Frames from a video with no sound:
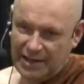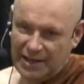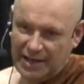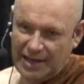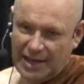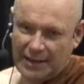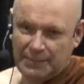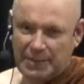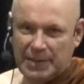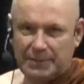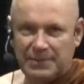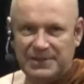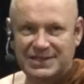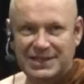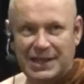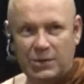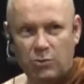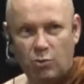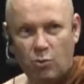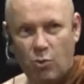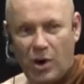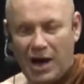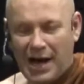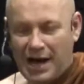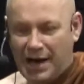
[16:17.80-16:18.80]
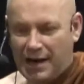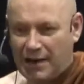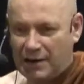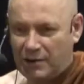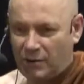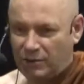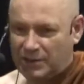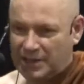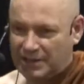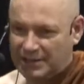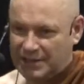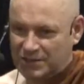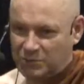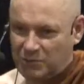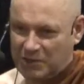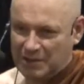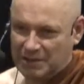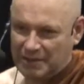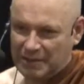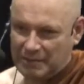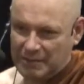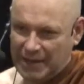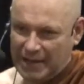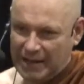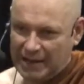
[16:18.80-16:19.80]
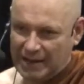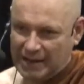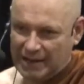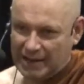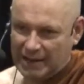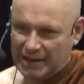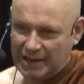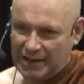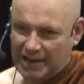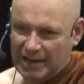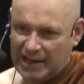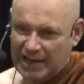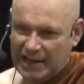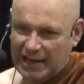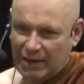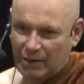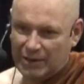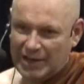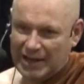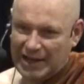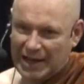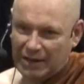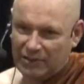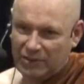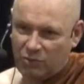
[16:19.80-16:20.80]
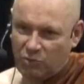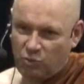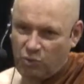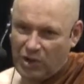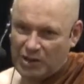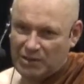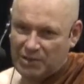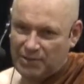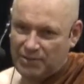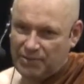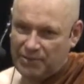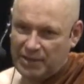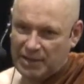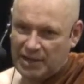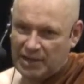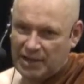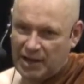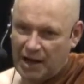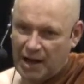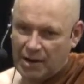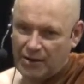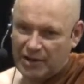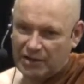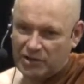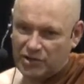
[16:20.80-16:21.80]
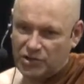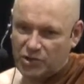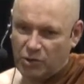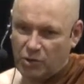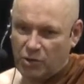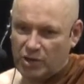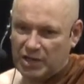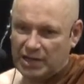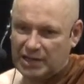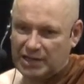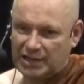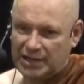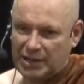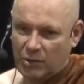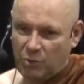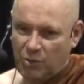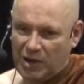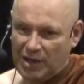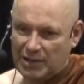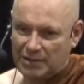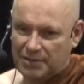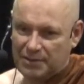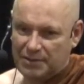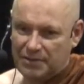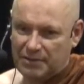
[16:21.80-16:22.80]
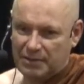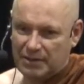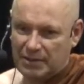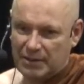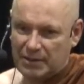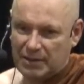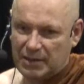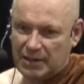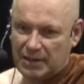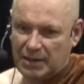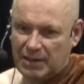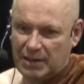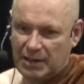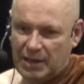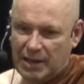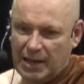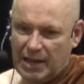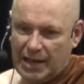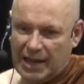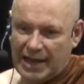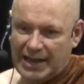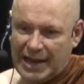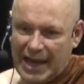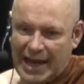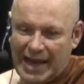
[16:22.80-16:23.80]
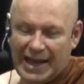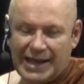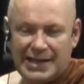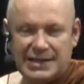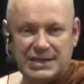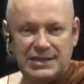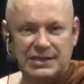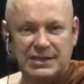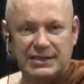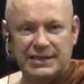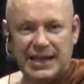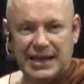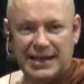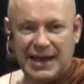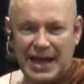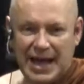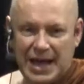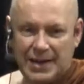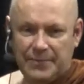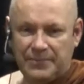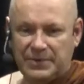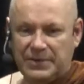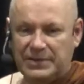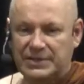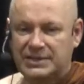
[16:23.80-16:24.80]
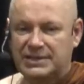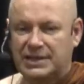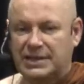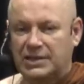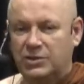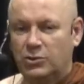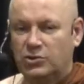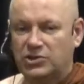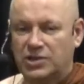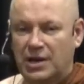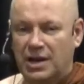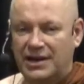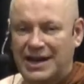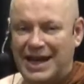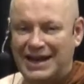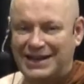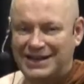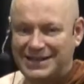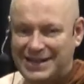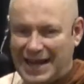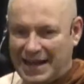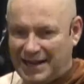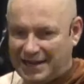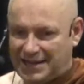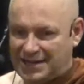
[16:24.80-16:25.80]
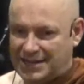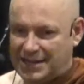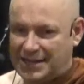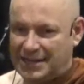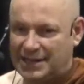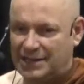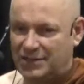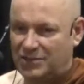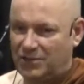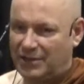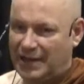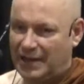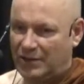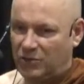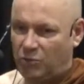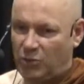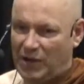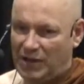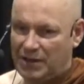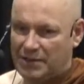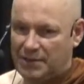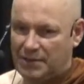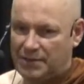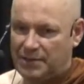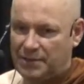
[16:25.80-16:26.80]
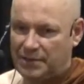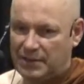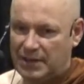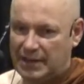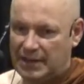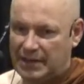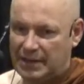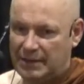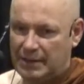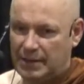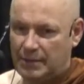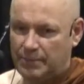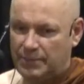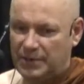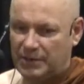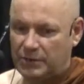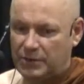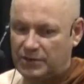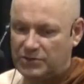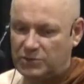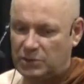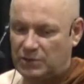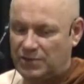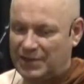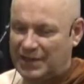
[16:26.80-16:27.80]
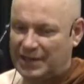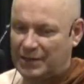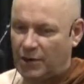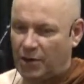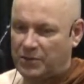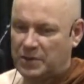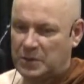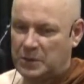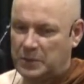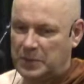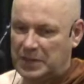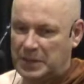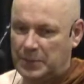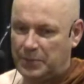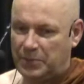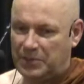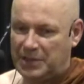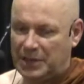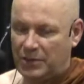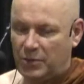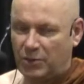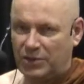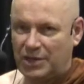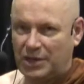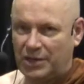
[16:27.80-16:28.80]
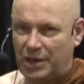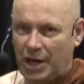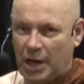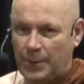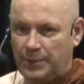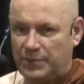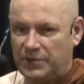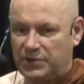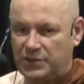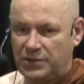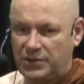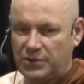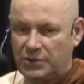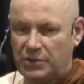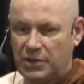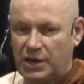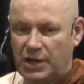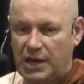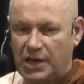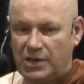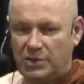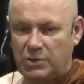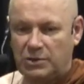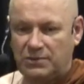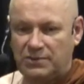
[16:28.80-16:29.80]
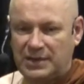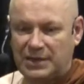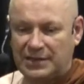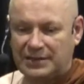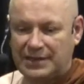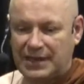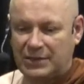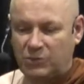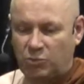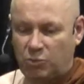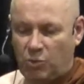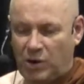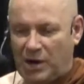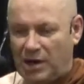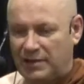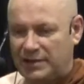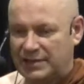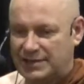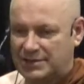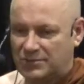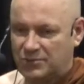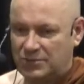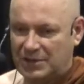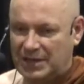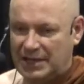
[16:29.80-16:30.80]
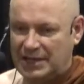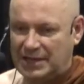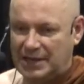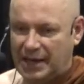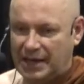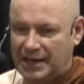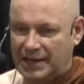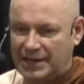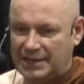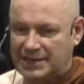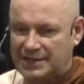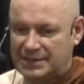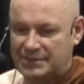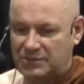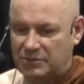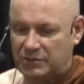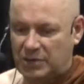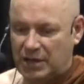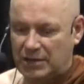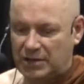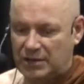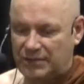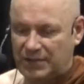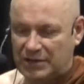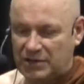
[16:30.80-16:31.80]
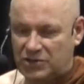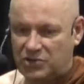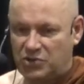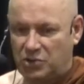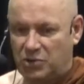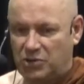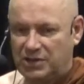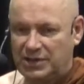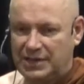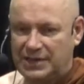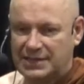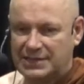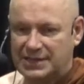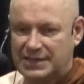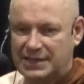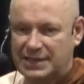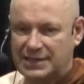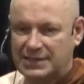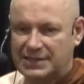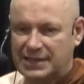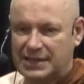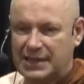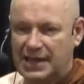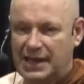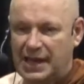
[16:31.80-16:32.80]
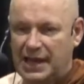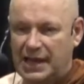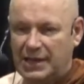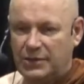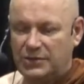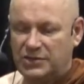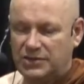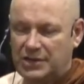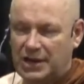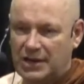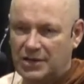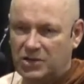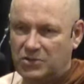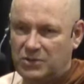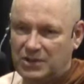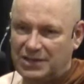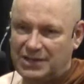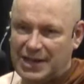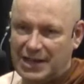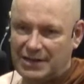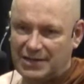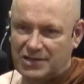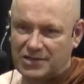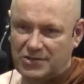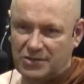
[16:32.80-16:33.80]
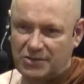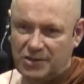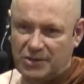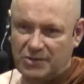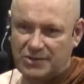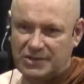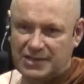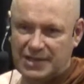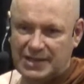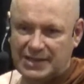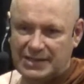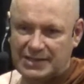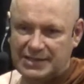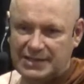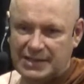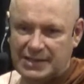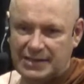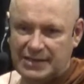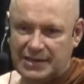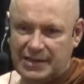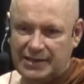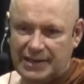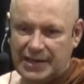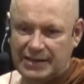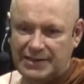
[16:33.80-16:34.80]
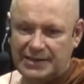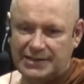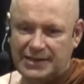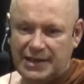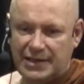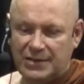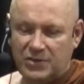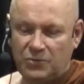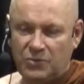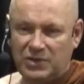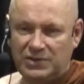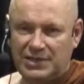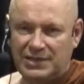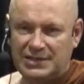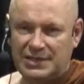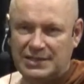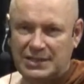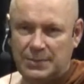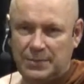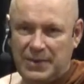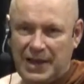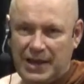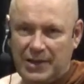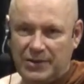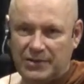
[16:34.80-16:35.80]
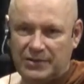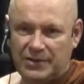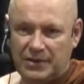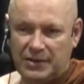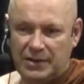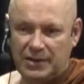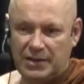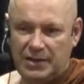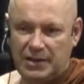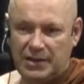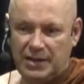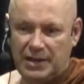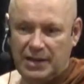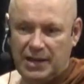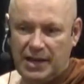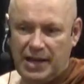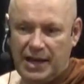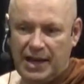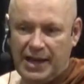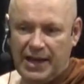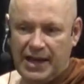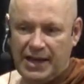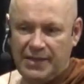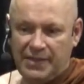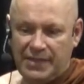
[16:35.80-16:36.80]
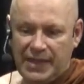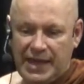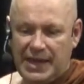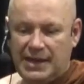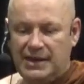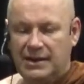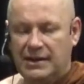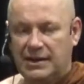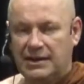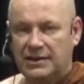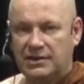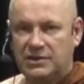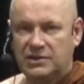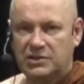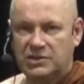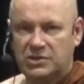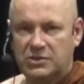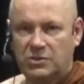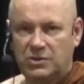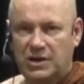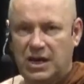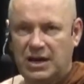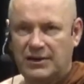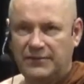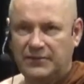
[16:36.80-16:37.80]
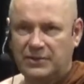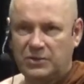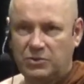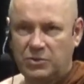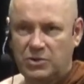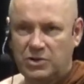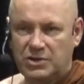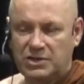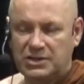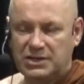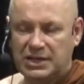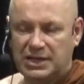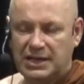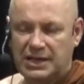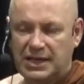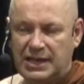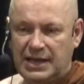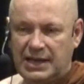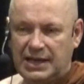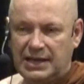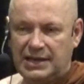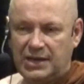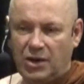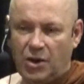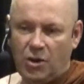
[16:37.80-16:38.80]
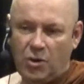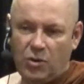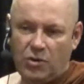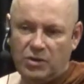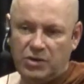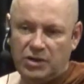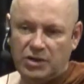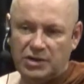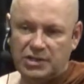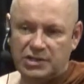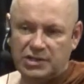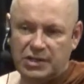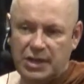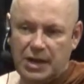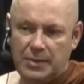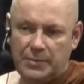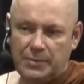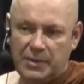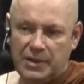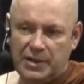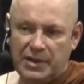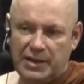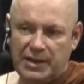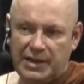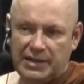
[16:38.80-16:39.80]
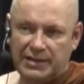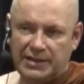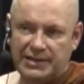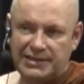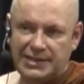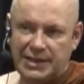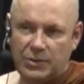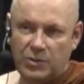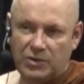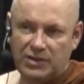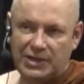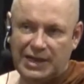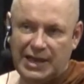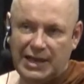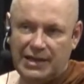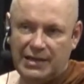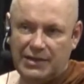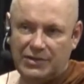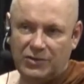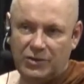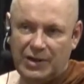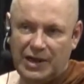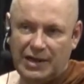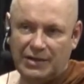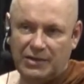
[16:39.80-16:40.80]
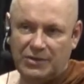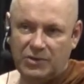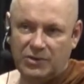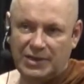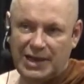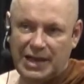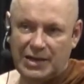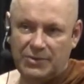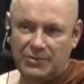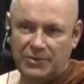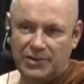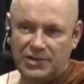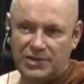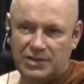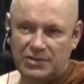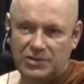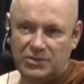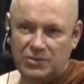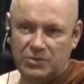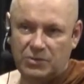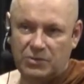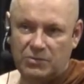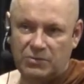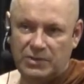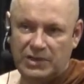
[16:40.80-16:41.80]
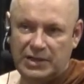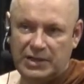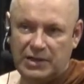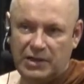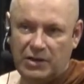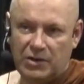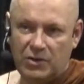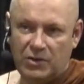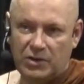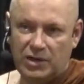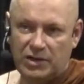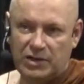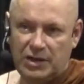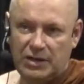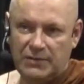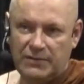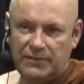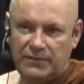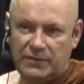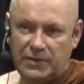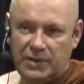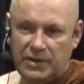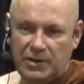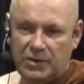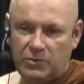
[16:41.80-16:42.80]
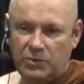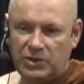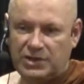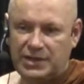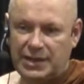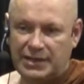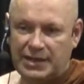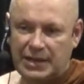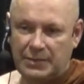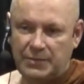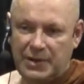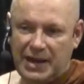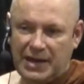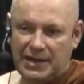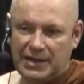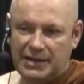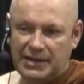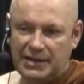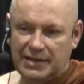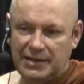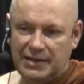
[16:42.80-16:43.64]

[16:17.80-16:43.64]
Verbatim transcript: And people say, wow, look at this wealthy man. Look at how the wealthy are enjoying their wealth. And as that happens, you start attaching to that wealth, yeah? Because you think other people are looking up to you. You think that, wow, this is really nice to kind of enjoy these things. You start to attach to those things. That is kind of what this is about. And then, soon afterwards, the owners come and they say, okay, you had your carriage and jewelry long enough, we take it back.